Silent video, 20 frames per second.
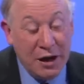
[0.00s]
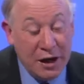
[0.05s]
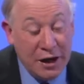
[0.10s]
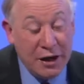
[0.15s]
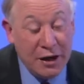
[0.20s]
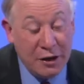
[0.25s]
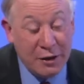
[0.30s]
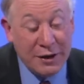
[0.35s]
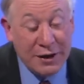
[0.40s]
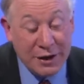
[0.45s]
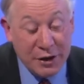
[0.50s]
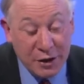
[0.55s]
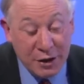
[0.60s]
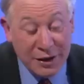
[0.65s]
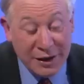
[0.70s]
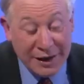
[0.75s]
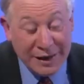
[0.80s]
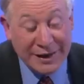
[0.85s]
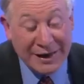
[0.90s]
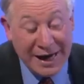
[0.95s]
You know,
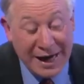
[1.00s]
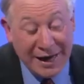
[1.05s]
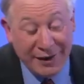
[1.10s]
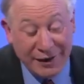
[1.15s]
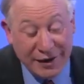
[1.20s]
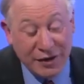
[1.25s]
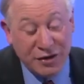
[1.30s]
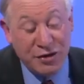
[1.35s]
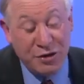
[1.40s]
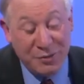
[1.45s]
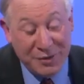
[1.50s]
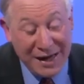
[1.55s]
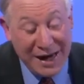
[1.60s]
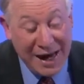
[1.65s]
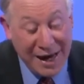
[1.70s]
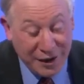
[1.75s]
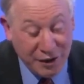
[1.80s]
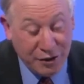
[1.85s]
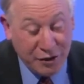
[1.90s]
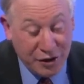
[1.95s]
Catholics, you
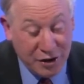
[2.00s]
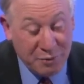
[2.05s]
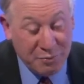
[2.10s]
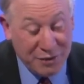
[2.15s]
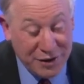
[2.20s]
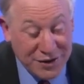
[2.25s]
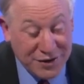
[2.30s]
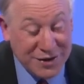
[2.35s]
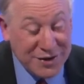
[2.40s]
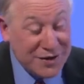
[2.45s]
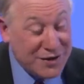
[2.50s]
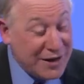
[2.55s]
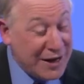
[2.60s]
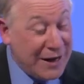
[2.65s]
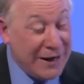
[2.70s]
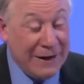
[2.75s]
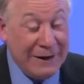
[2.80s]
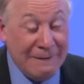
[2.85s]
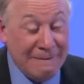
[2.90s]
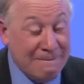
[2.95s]
can go to the priest and
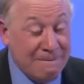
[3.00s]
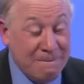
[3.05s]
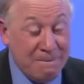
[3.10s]
say,